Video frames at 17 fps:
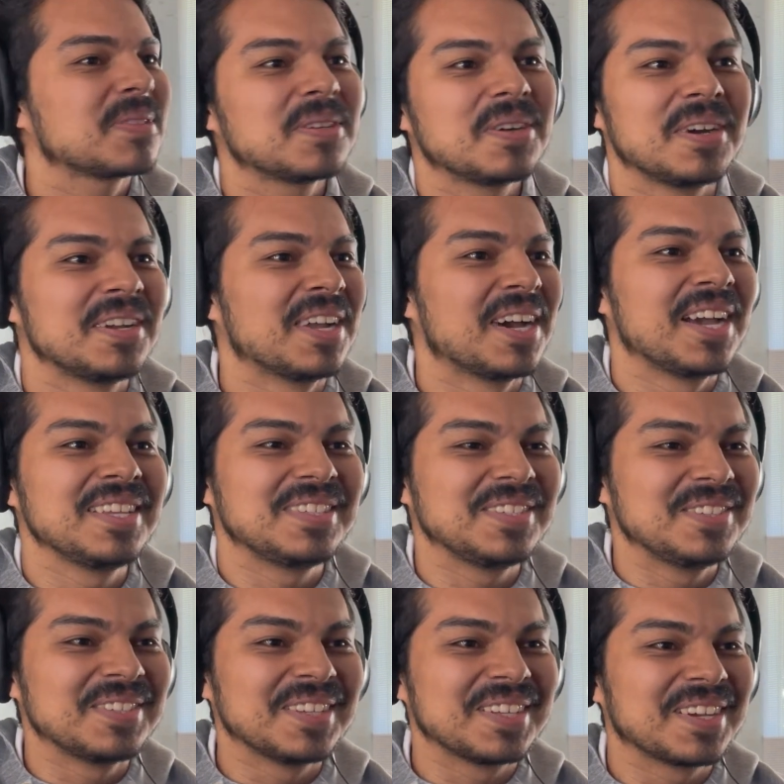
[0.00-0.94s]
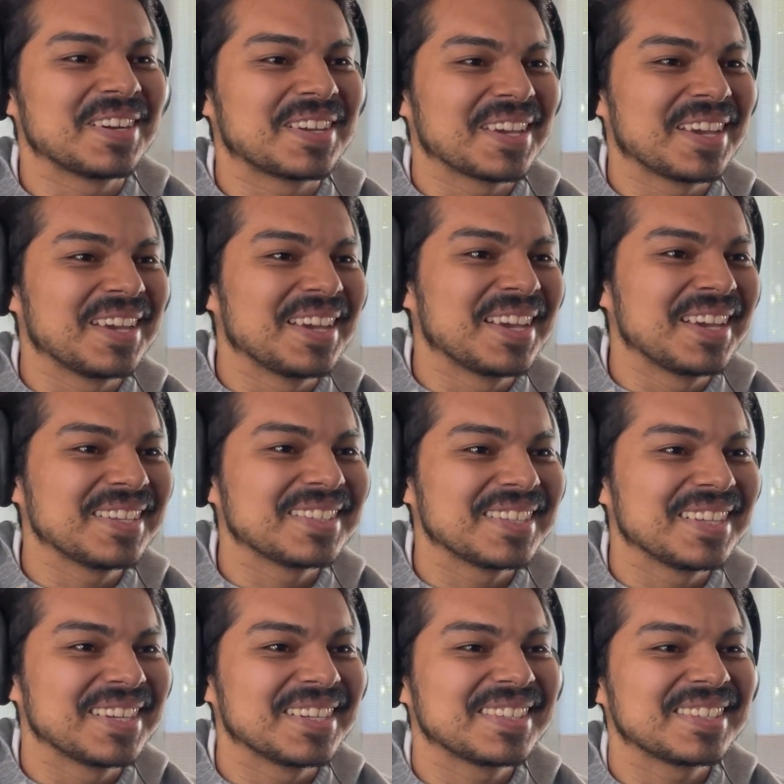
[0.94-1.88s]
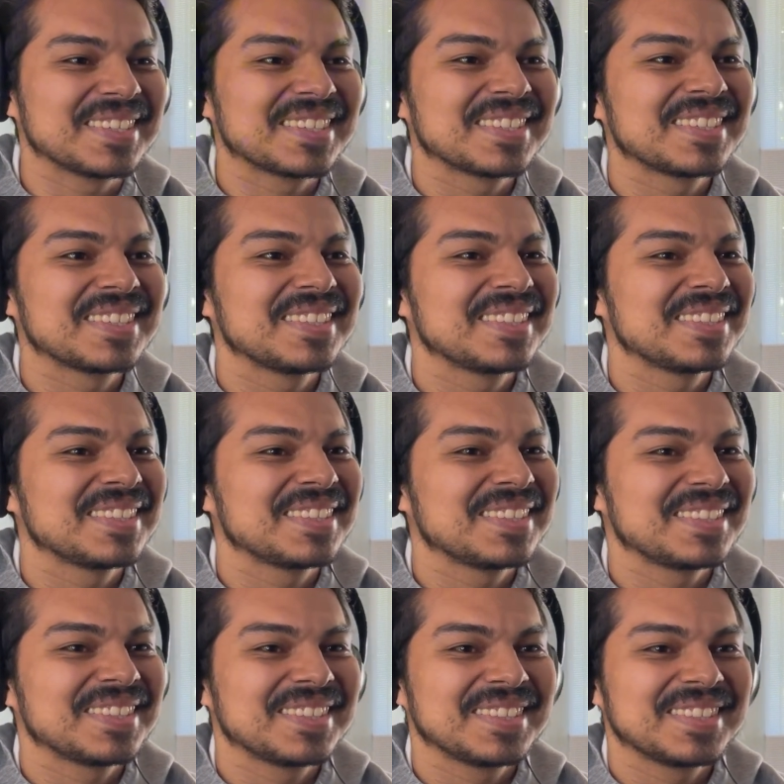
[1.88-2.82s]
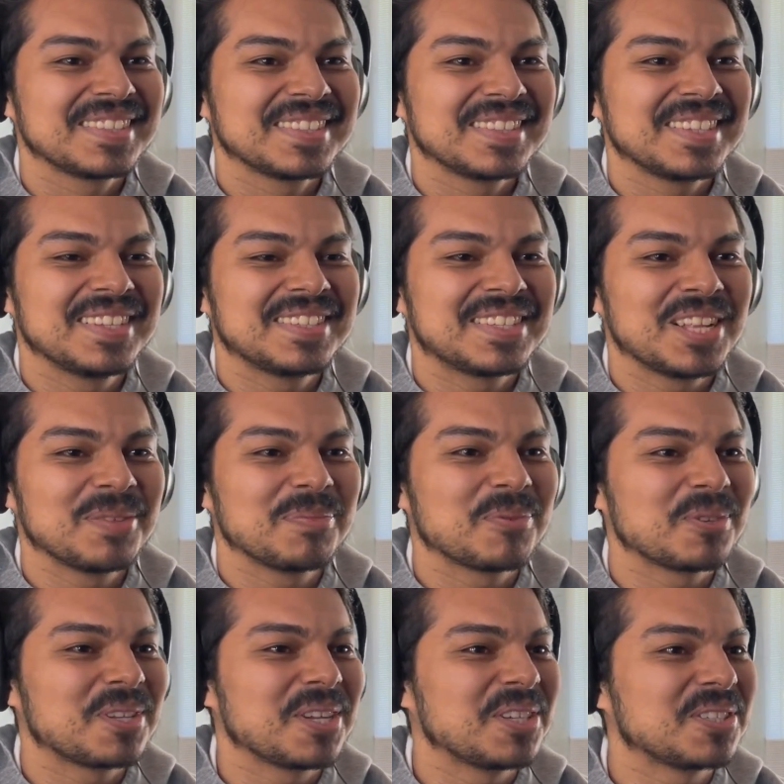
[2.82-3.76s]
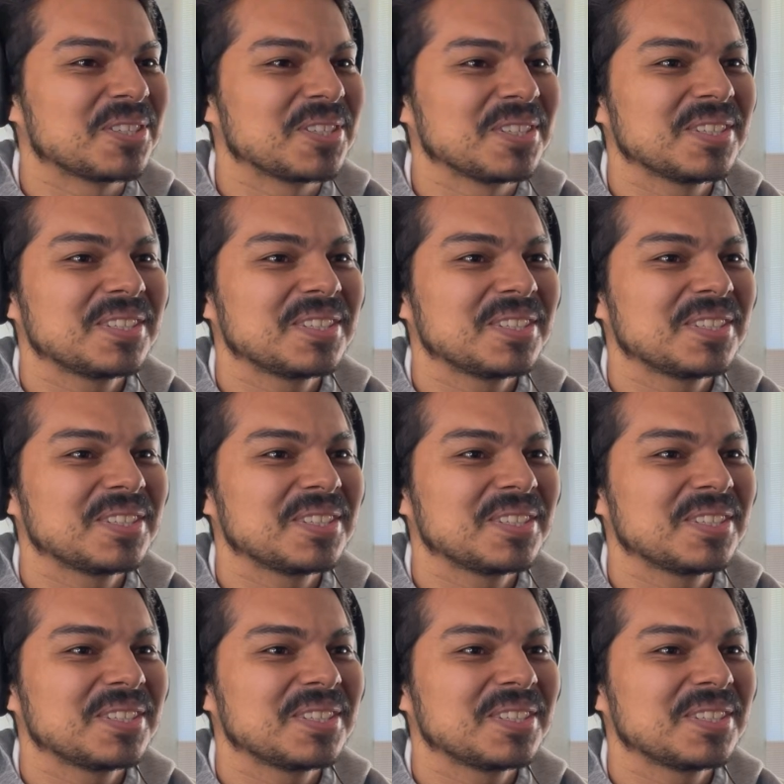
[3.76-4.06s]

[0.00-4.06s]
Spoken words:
Oh, nice. Is it? Okay, yeah, it's nice. It's teleportation.